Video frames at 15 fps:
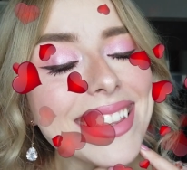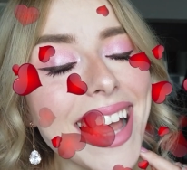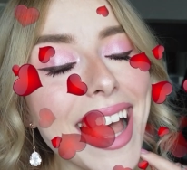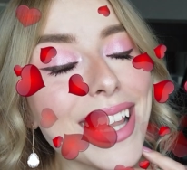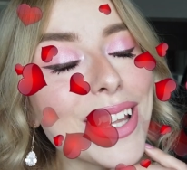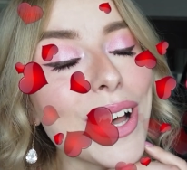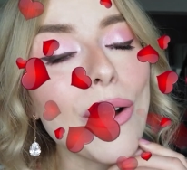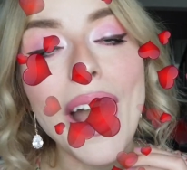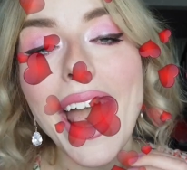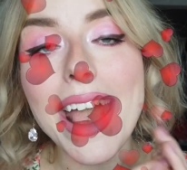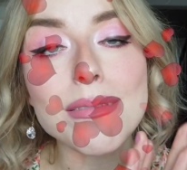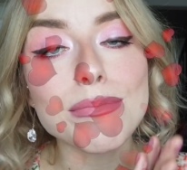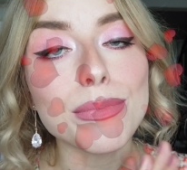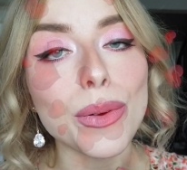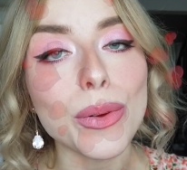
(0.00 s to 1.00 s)
hello,
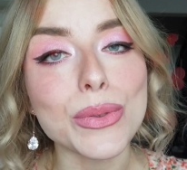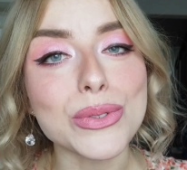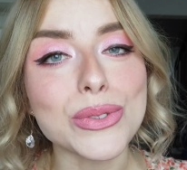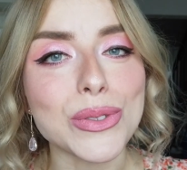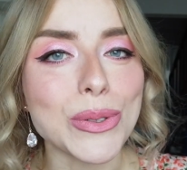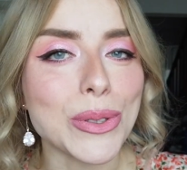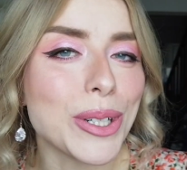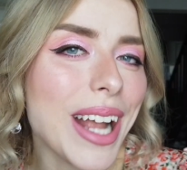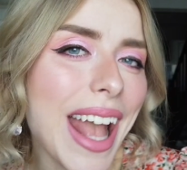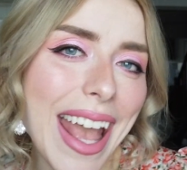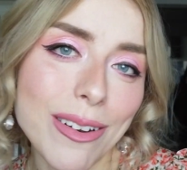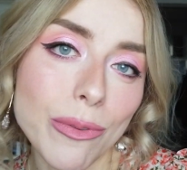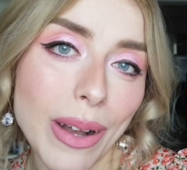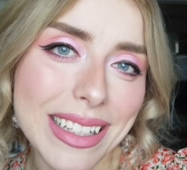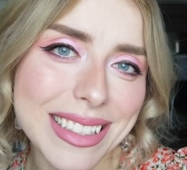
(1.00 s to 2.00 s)
and bonjour,
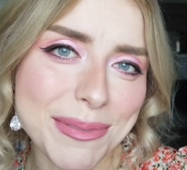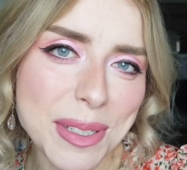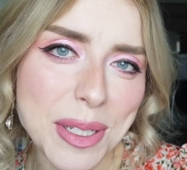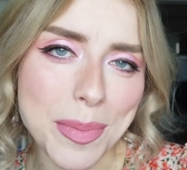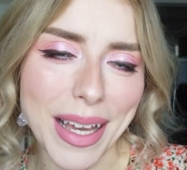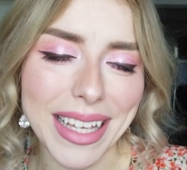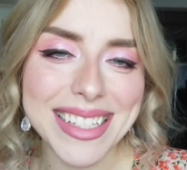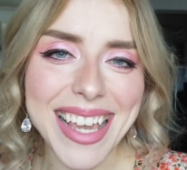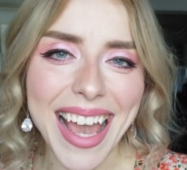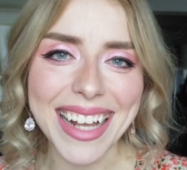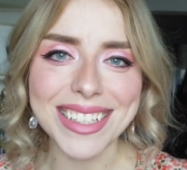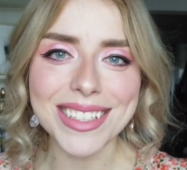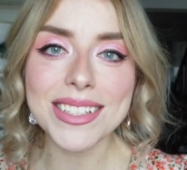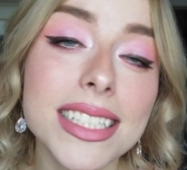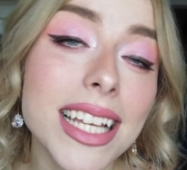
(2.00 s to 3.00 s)
and welcome to my
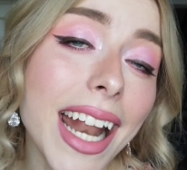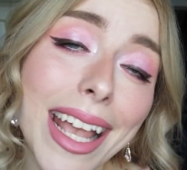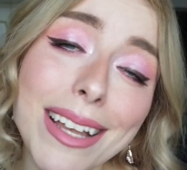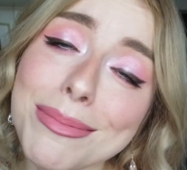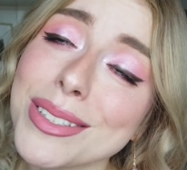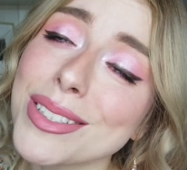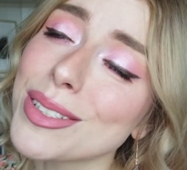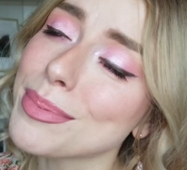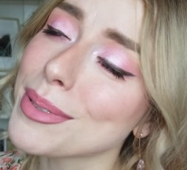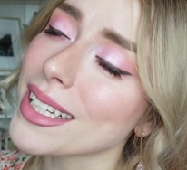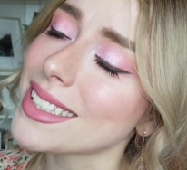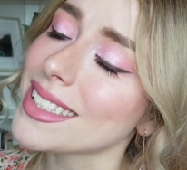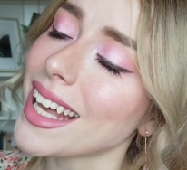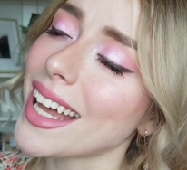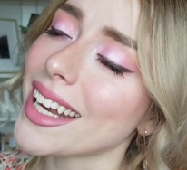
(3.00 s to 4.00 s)
channel. Today I'm super
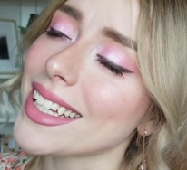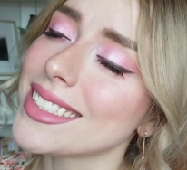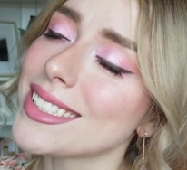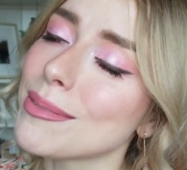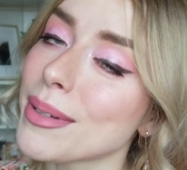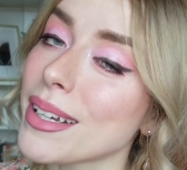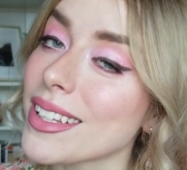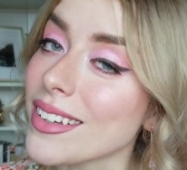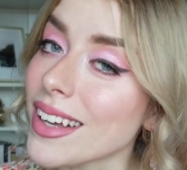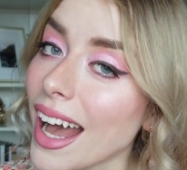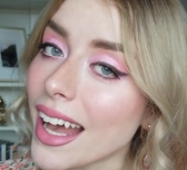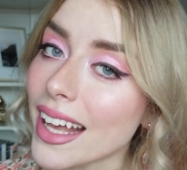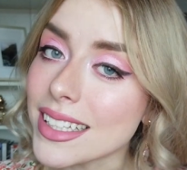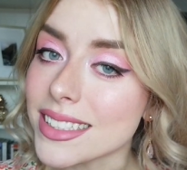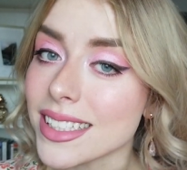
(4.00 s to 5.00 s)
excited to bring you
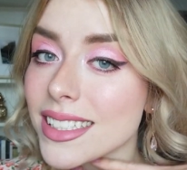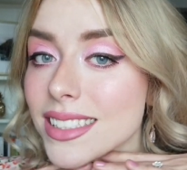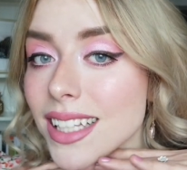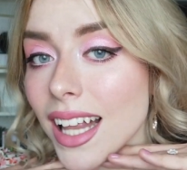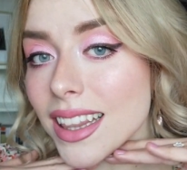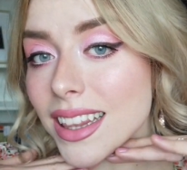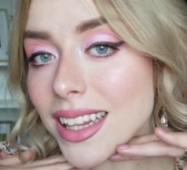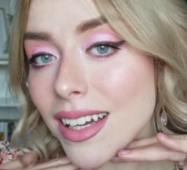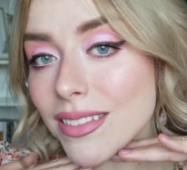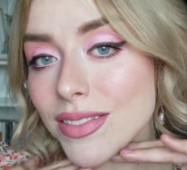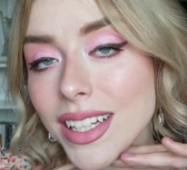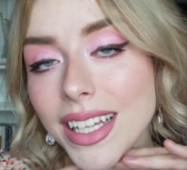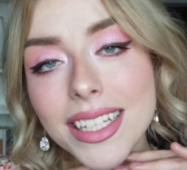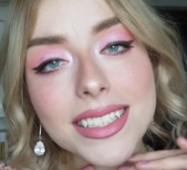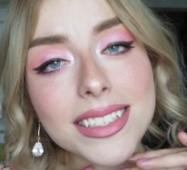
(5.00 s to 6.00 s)
guys this
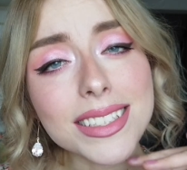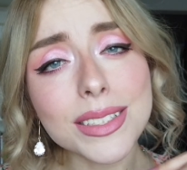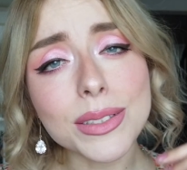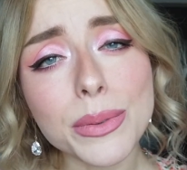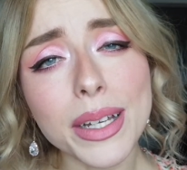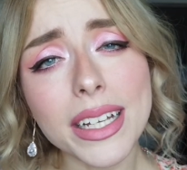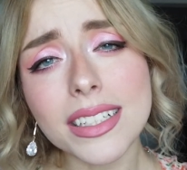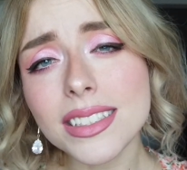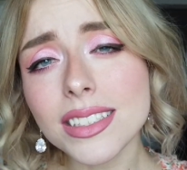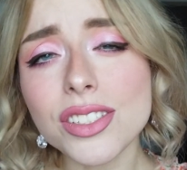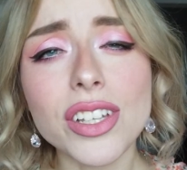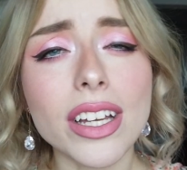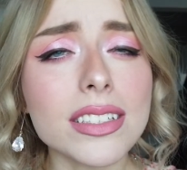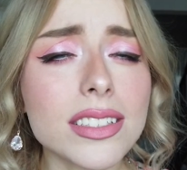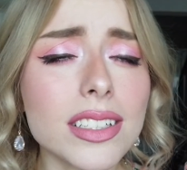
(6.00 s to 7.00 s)
lovely, sweet,
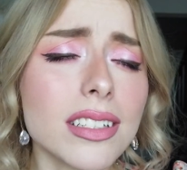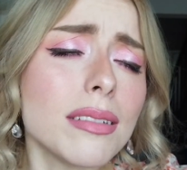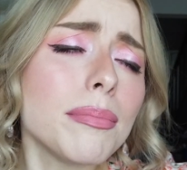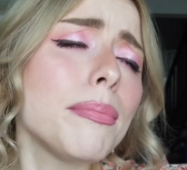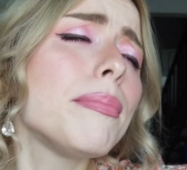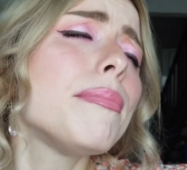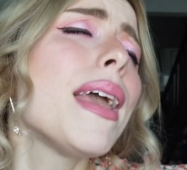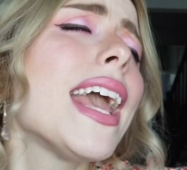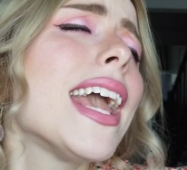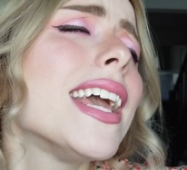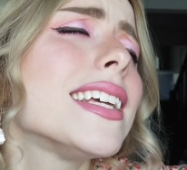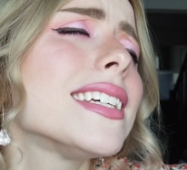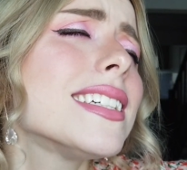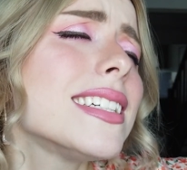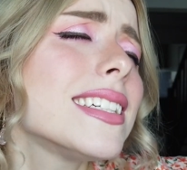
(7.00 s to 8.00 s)
gentle,
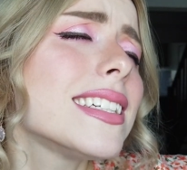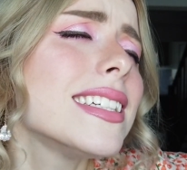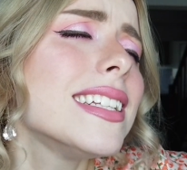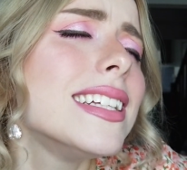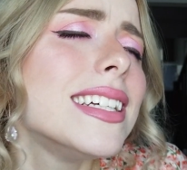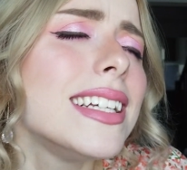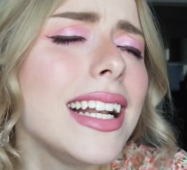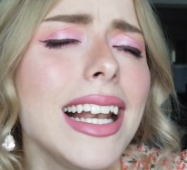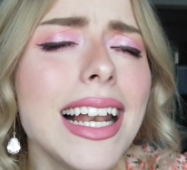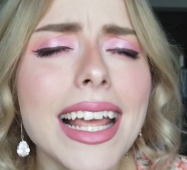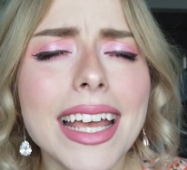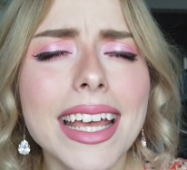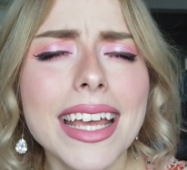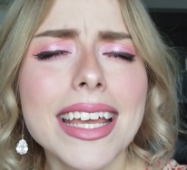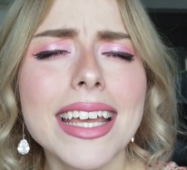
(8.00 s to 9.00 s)
pink,
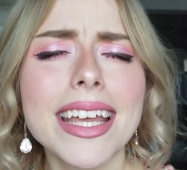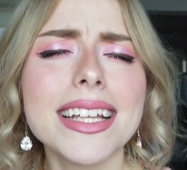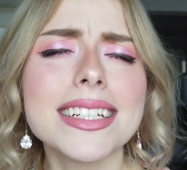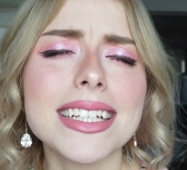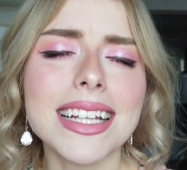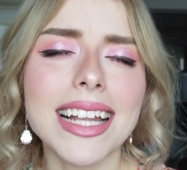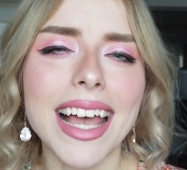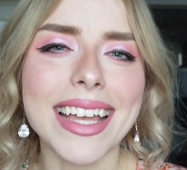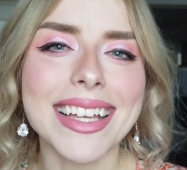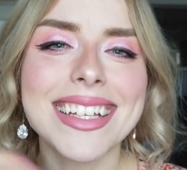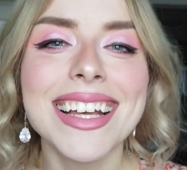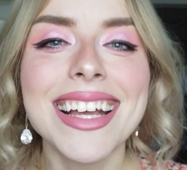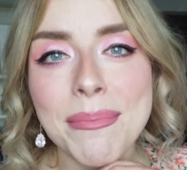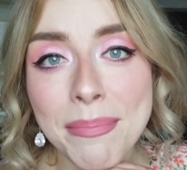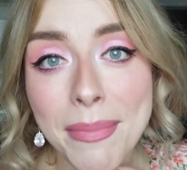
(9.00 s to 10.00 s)
ladylike
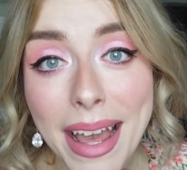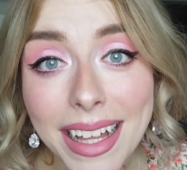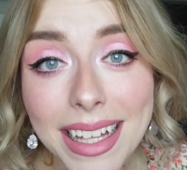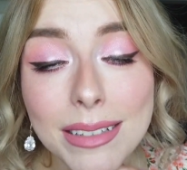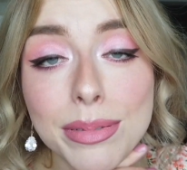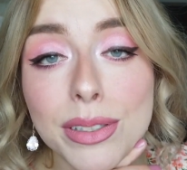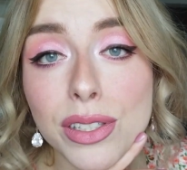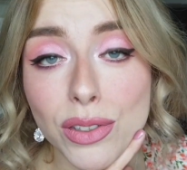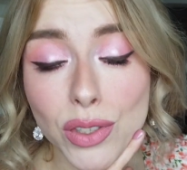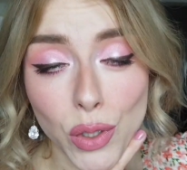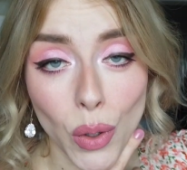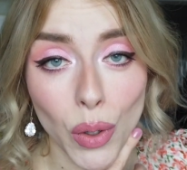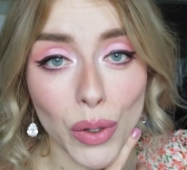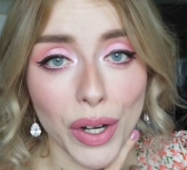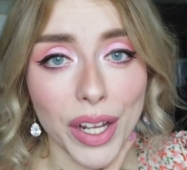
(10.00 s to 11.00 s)
makeup
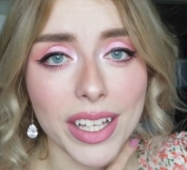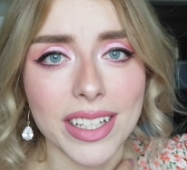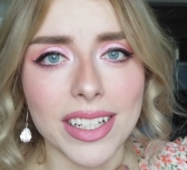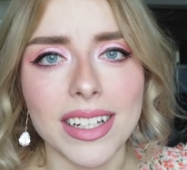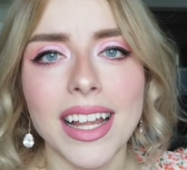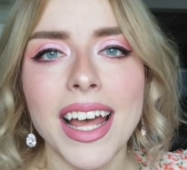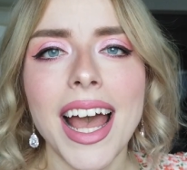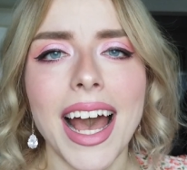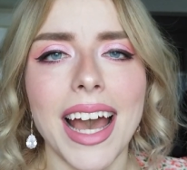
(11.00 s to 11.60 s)
tutorial.